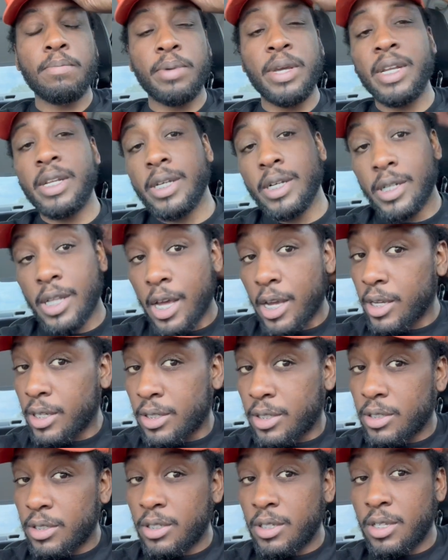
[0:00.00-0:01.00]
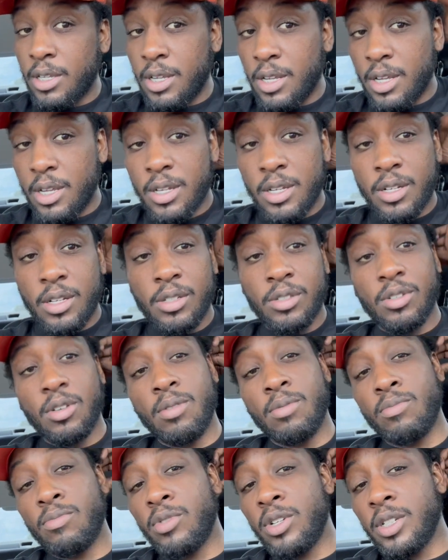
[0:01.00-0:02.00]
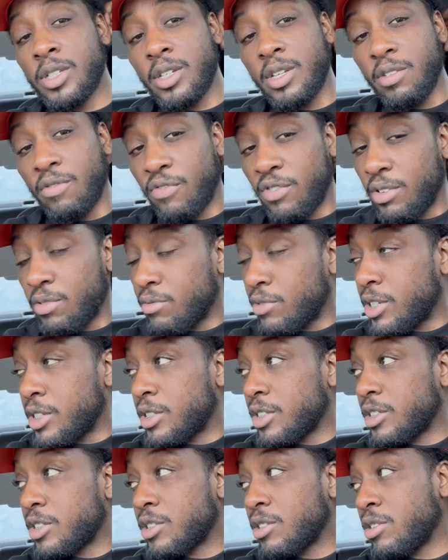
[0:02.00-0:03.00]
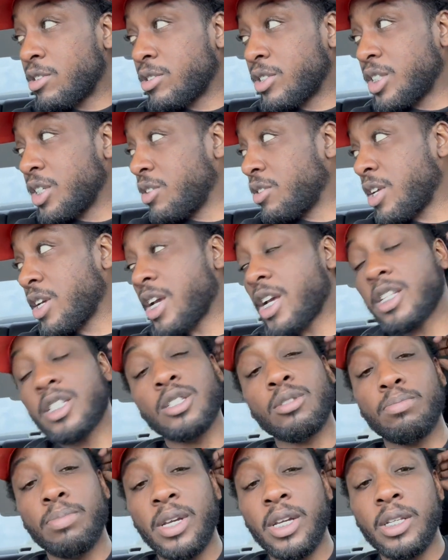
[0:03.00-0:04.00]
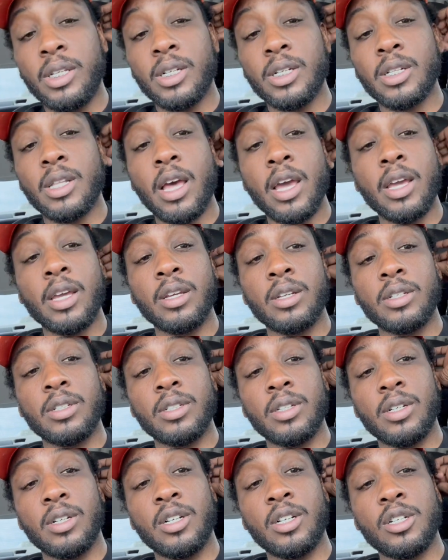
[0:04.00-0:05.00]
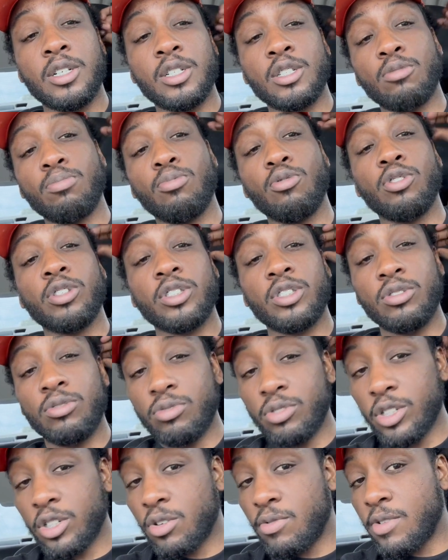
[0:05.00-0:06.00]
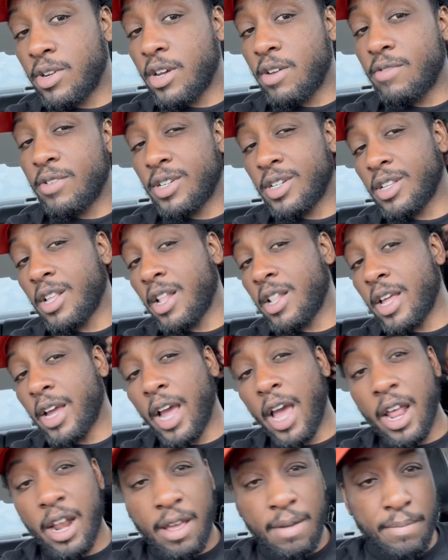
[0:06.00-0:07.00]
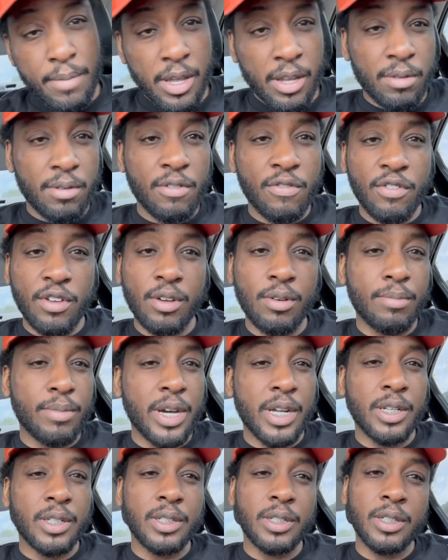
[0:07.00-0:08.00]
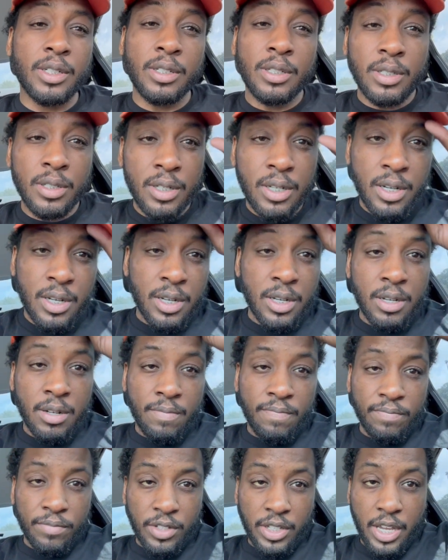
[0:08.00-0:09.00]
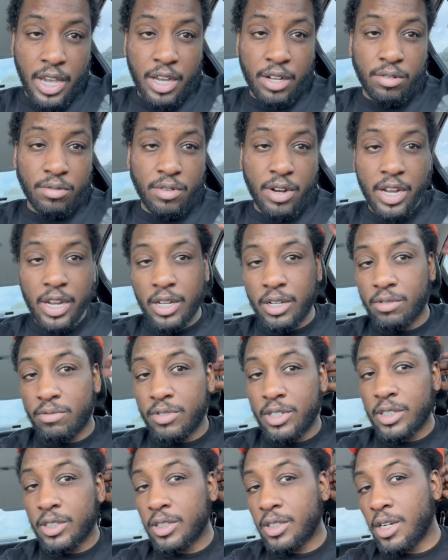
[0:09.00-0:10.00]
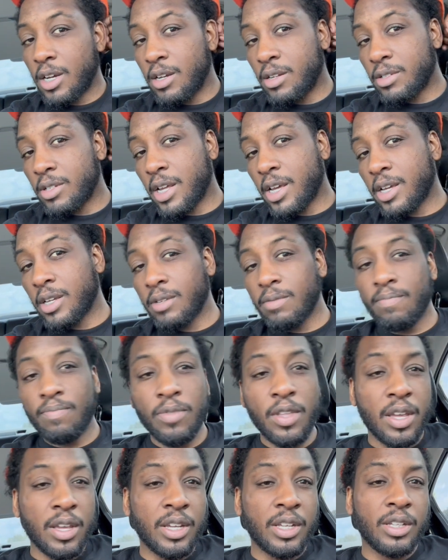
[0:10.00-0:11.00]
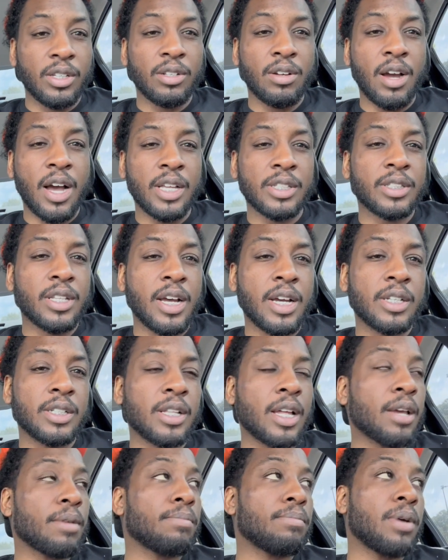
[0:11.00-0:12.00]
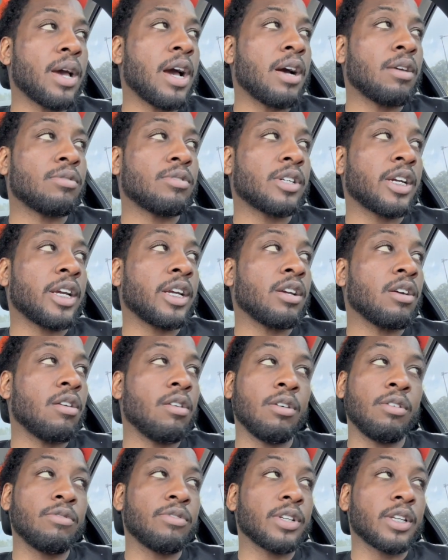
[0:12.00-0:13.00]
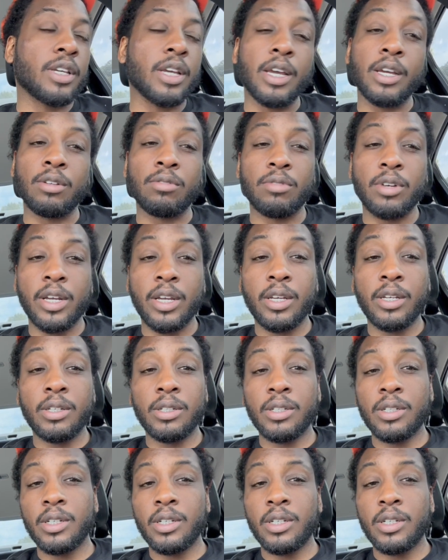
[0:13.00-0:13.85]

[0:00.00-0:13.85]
Pedialyte. So I'm really finna run to the store to see if they got this Pedialyte sports drink or whatever. Cause I like how that make me feel better than Gatorade or what you call it. Like, and you know, I started like Powerade over Gatorade.